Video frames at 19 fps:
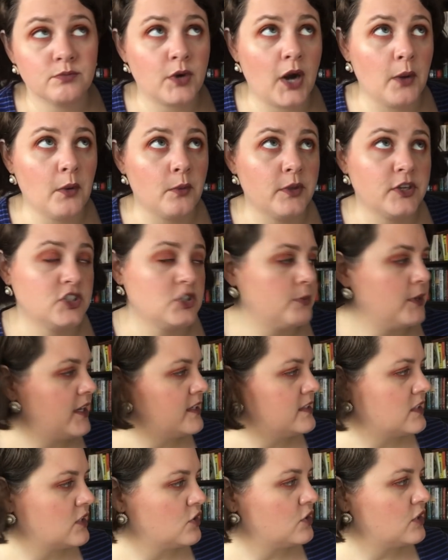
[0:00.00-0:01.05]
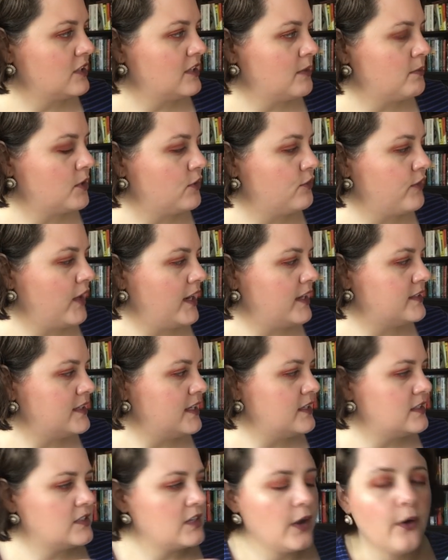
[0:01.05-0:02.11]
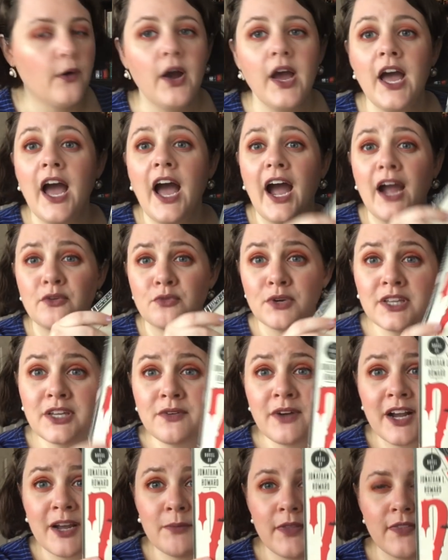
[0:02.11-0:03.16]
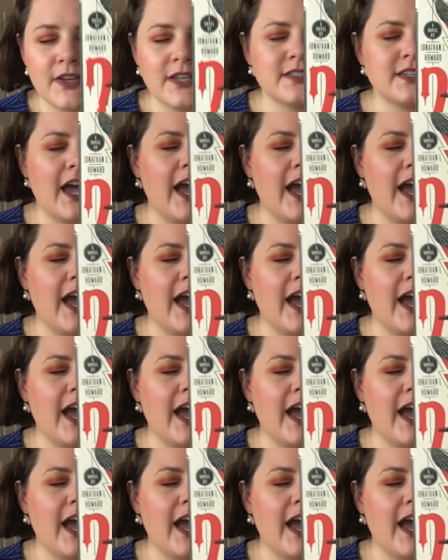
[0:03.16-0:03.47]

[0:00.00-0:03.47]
probably should be considered a liminal fantasy. So I really recommend this.